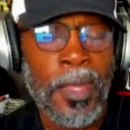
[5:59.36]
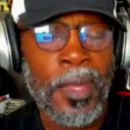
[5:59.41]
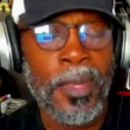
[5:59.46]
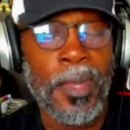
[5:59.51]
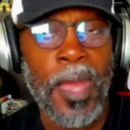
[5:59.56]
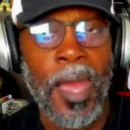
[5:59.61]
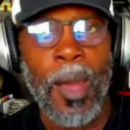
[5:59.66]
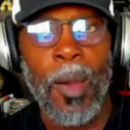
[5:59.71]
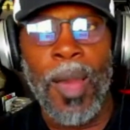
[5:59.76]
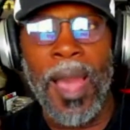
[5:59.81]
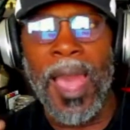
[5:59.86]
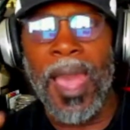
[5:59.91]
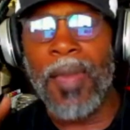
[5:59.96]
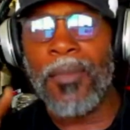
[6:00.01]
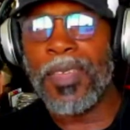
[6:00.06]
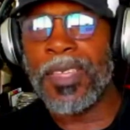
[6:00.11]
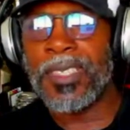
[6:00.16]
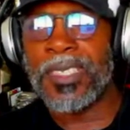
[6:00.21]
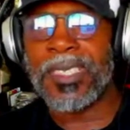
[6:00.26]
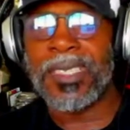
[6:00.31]
Now, I
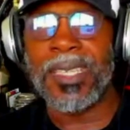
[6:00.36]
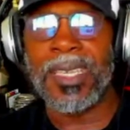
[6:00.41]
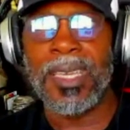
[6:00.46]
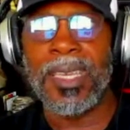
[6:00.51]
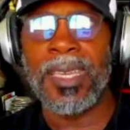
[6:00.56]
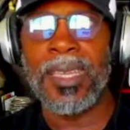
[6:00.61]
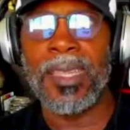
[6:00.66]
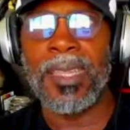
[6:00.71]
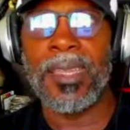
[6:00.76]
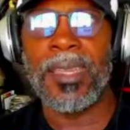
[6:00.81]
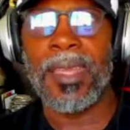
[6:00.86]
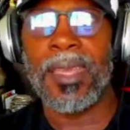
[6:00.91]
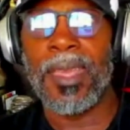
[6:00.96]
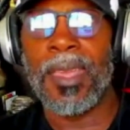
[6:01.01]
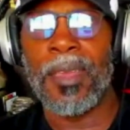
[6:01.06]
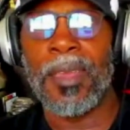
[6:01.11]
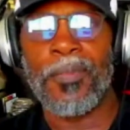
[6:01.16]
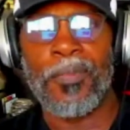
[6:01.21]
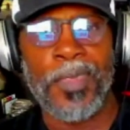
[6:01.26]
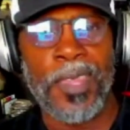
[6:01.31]
haven't seen
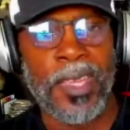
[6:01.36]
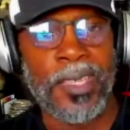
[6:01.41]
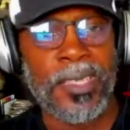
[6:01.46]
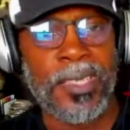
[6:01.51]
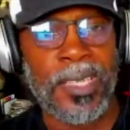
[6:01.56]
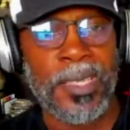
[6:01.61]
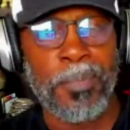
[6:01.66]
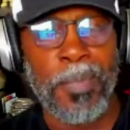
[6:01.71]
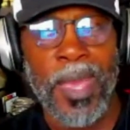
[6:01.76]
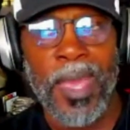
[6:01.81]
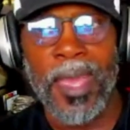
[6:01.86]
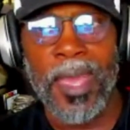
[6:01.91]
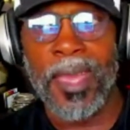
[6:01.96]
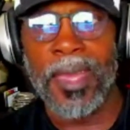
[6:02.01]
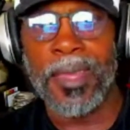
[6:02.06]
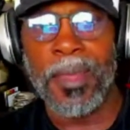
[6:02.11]
if this has made the